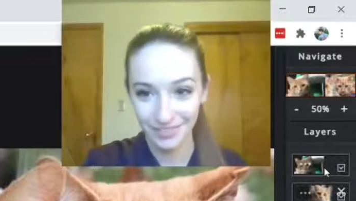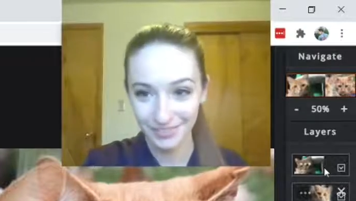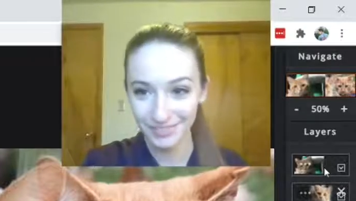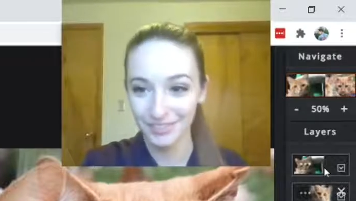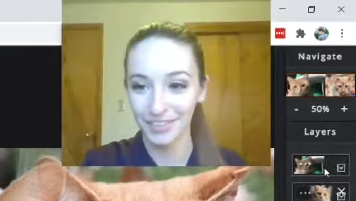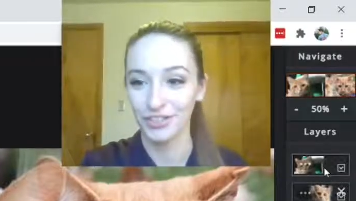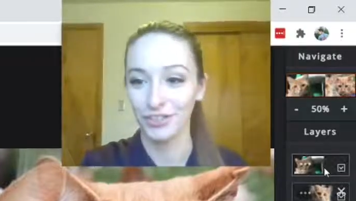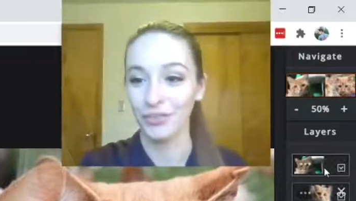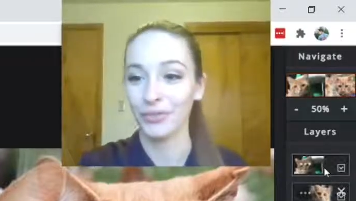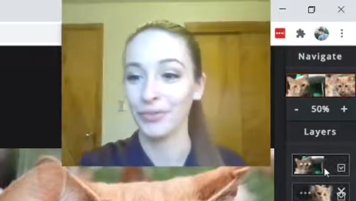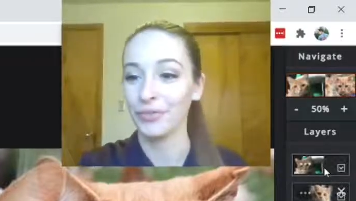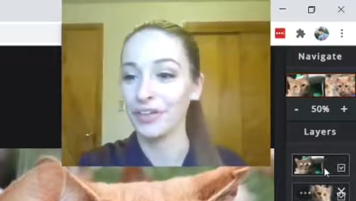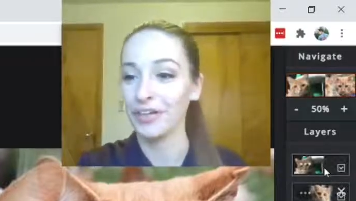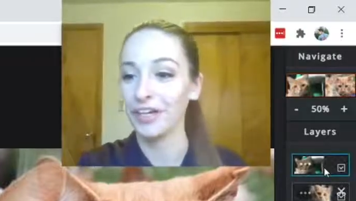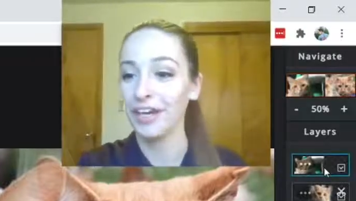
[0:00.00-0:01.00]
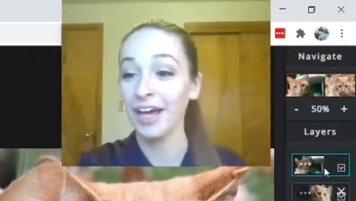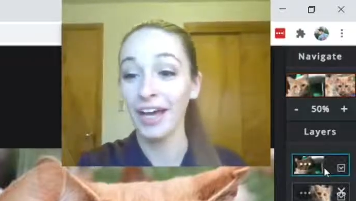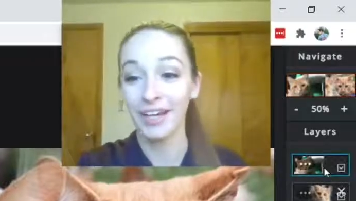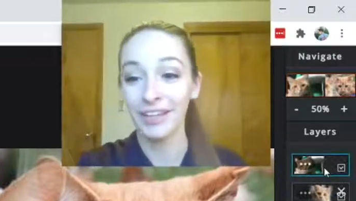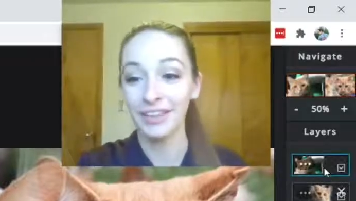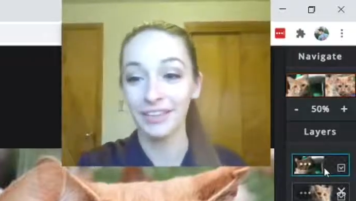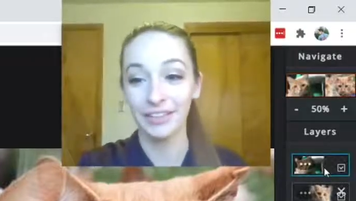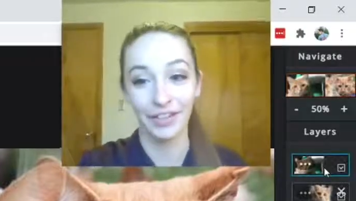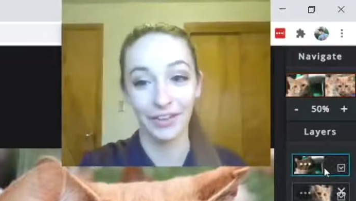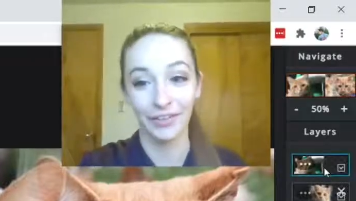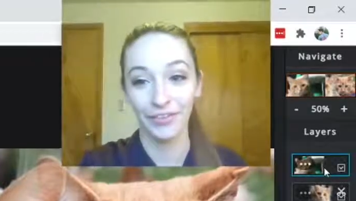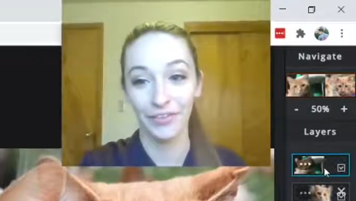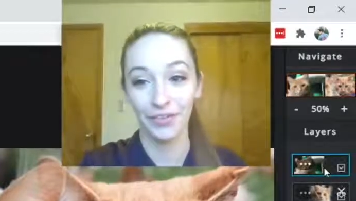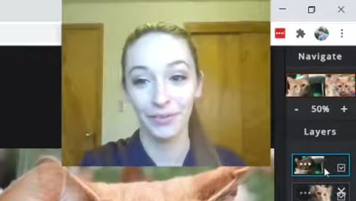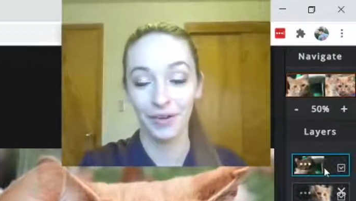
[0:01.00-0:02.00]
because you're only going to edit the
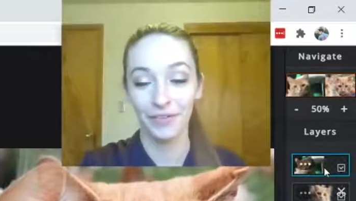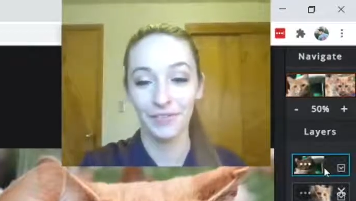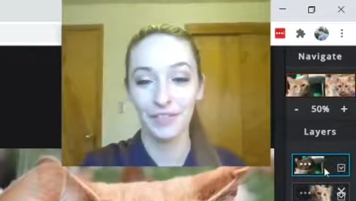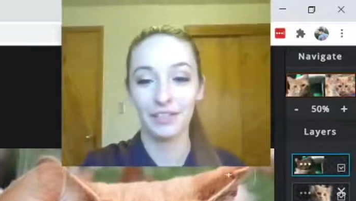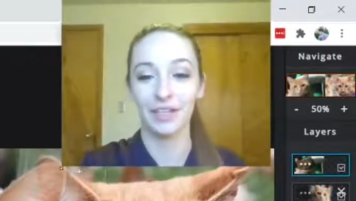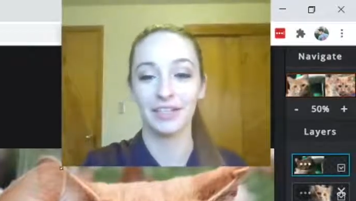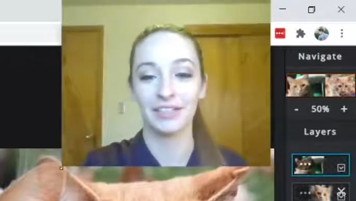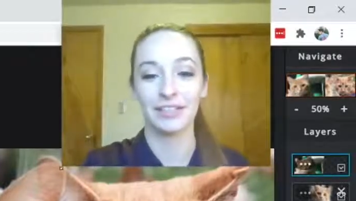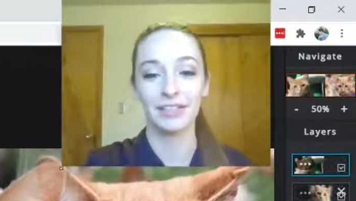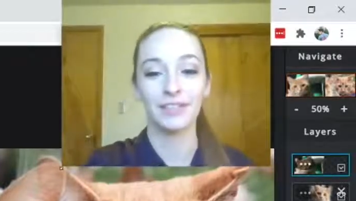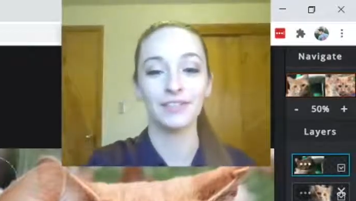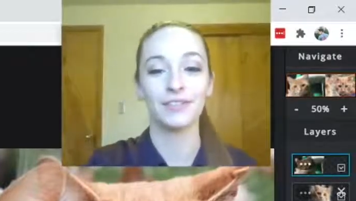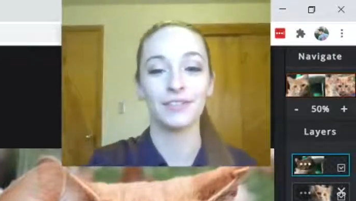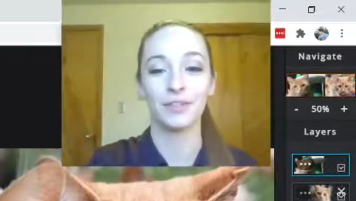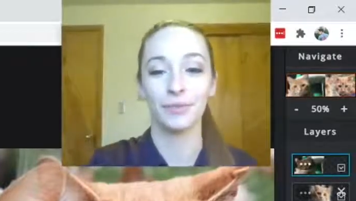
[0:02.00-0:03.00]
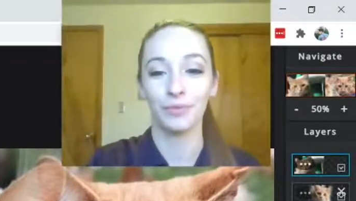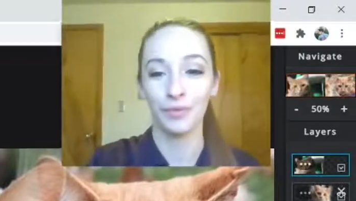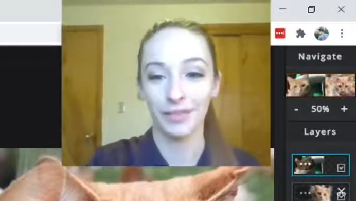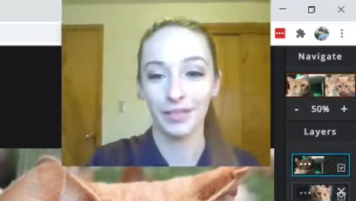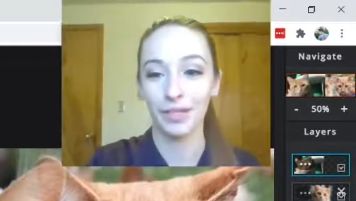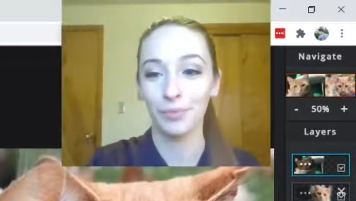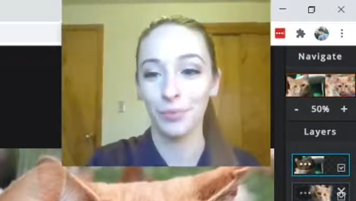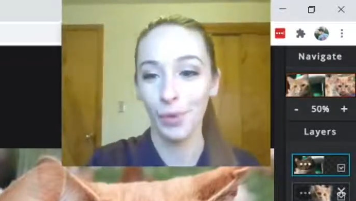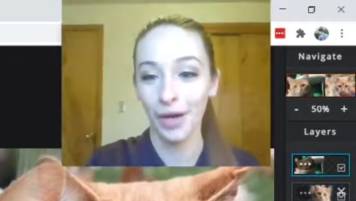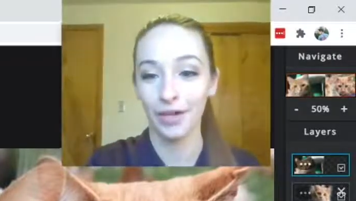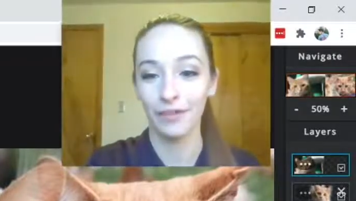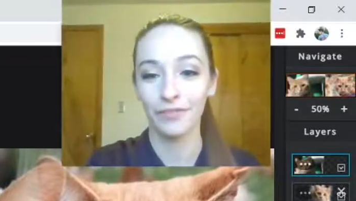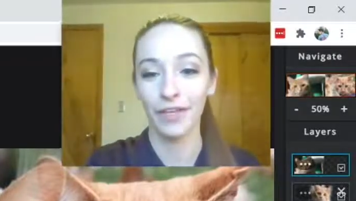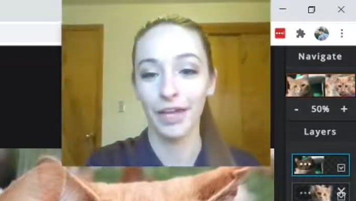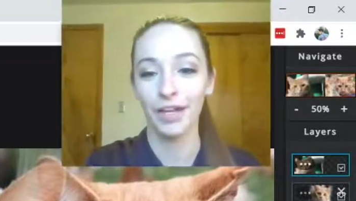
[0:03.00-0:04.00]
layer that you have selected. So keep
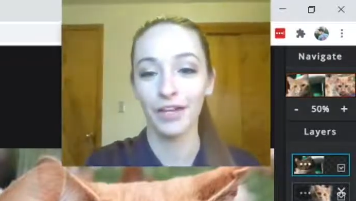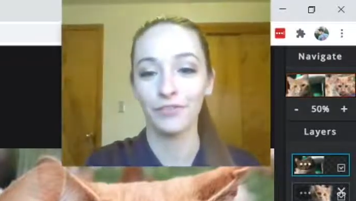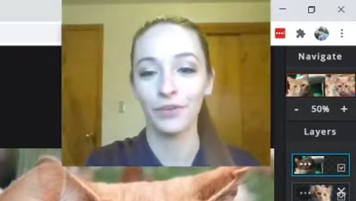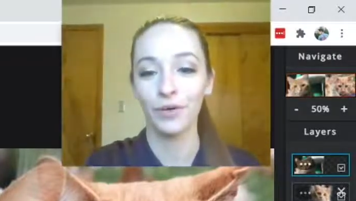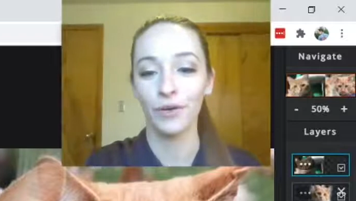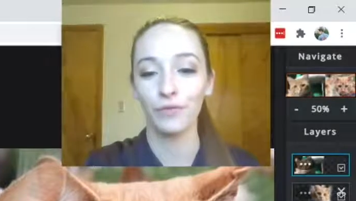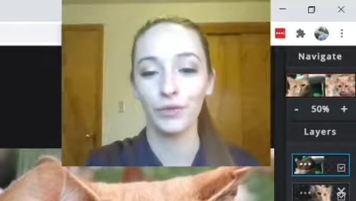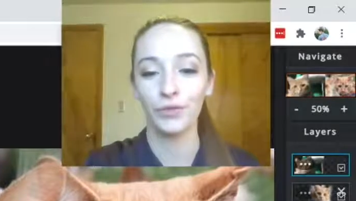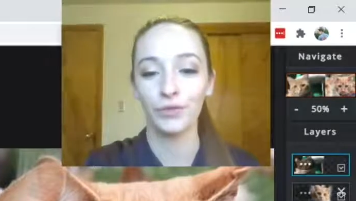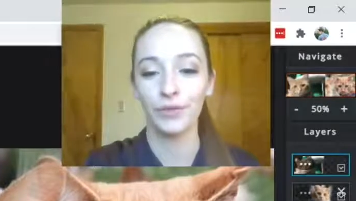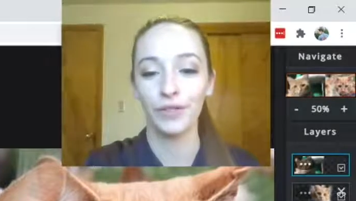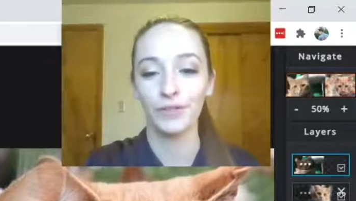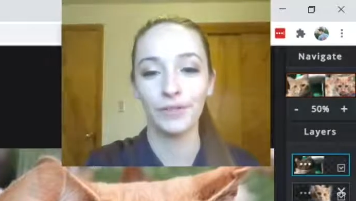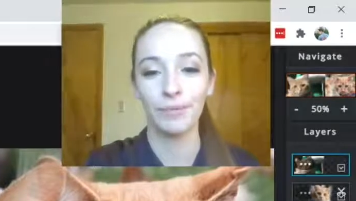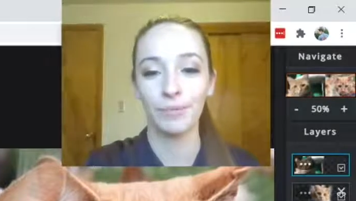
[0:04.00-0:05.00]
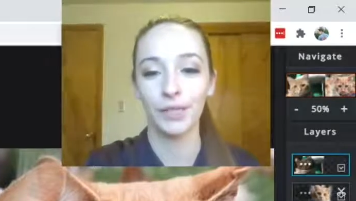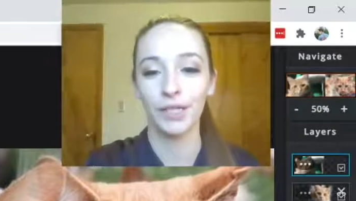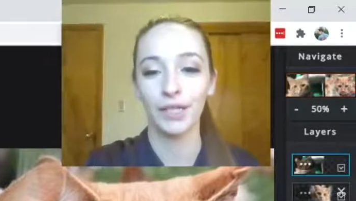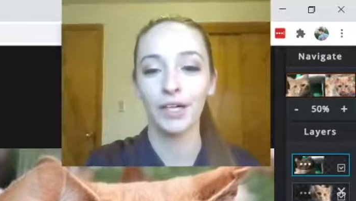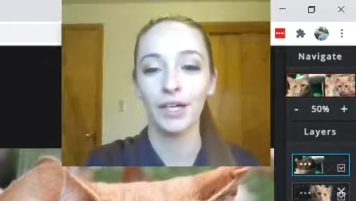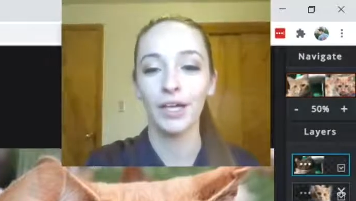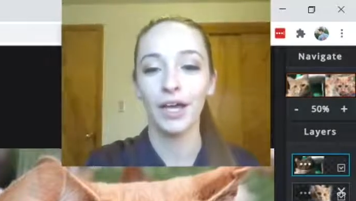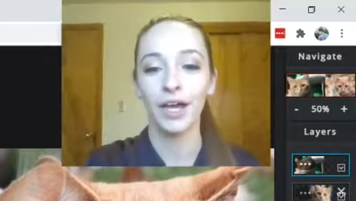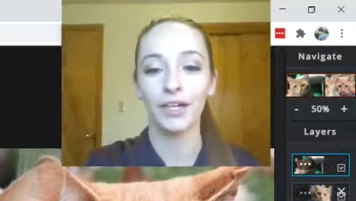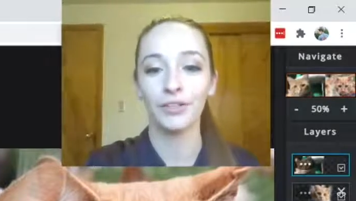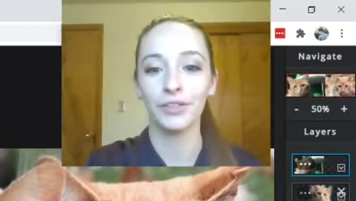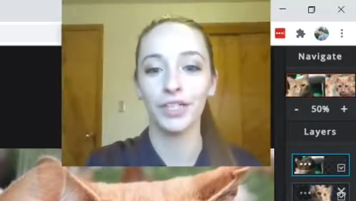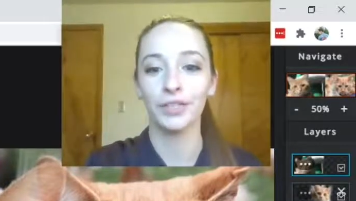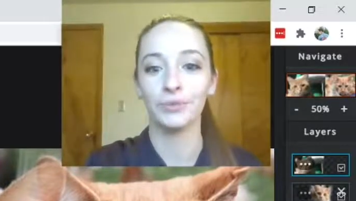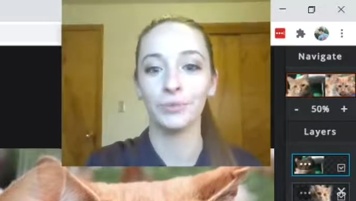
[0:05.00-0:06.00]
track of that. If you're ever doing something and
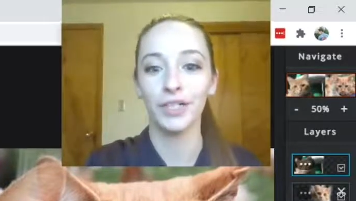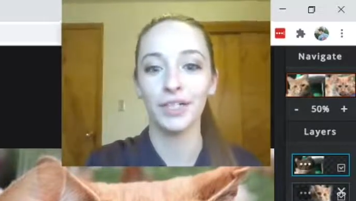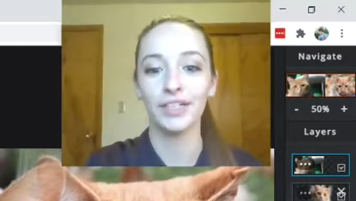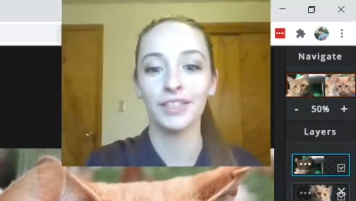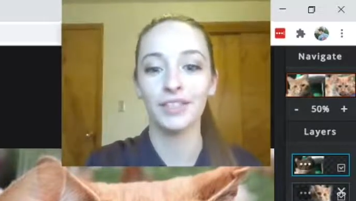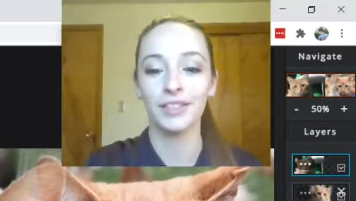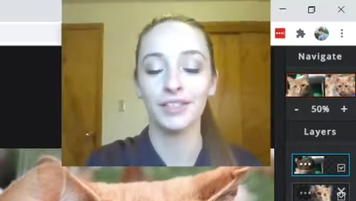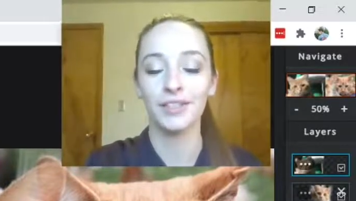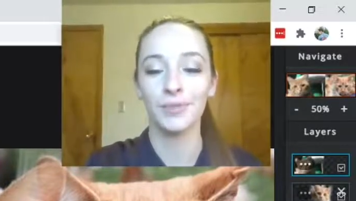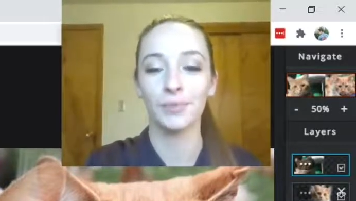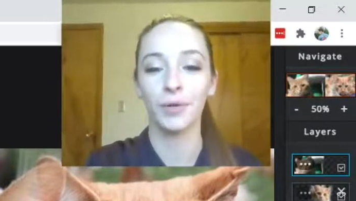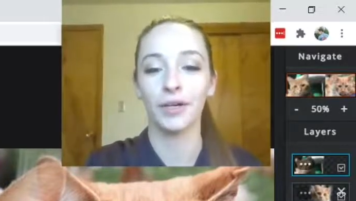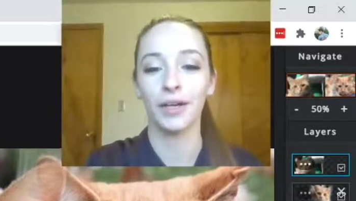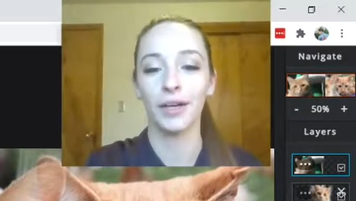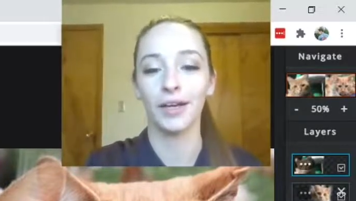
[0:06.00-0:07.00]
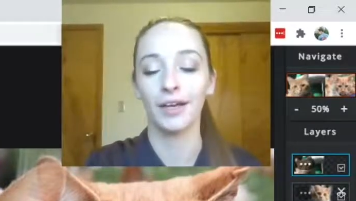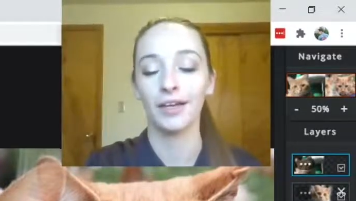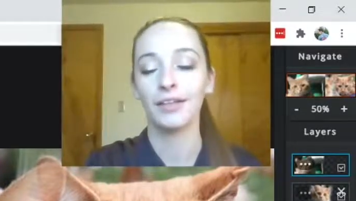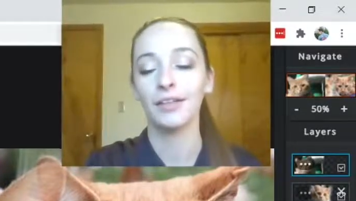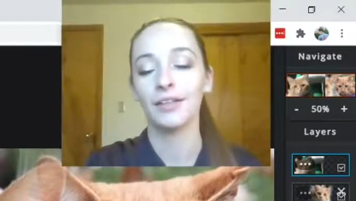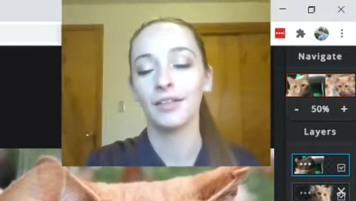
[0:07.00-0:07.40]
you're like, why isn't this working?